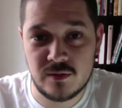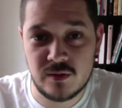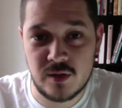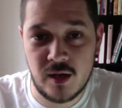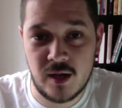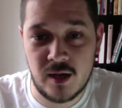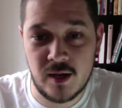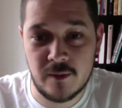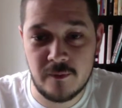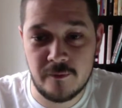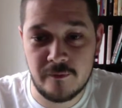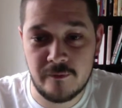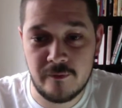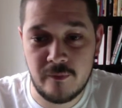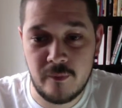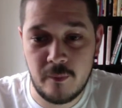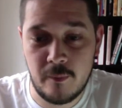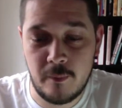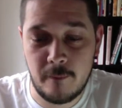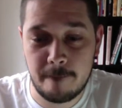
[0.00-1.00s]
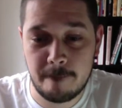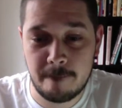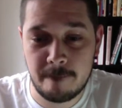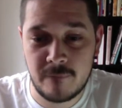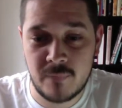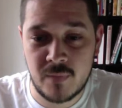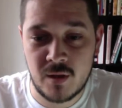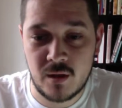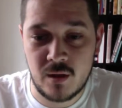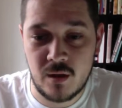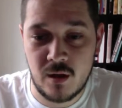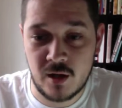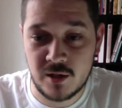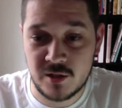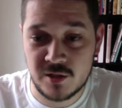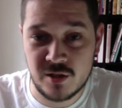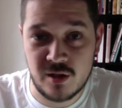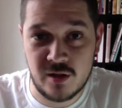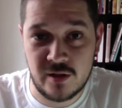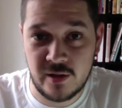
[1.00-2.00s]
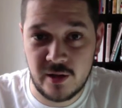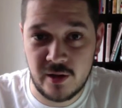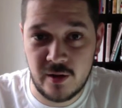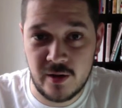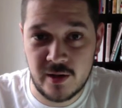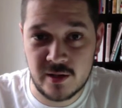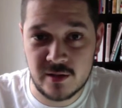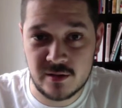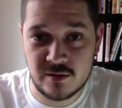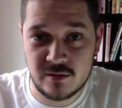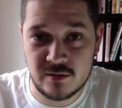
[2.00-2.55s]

I decided to go.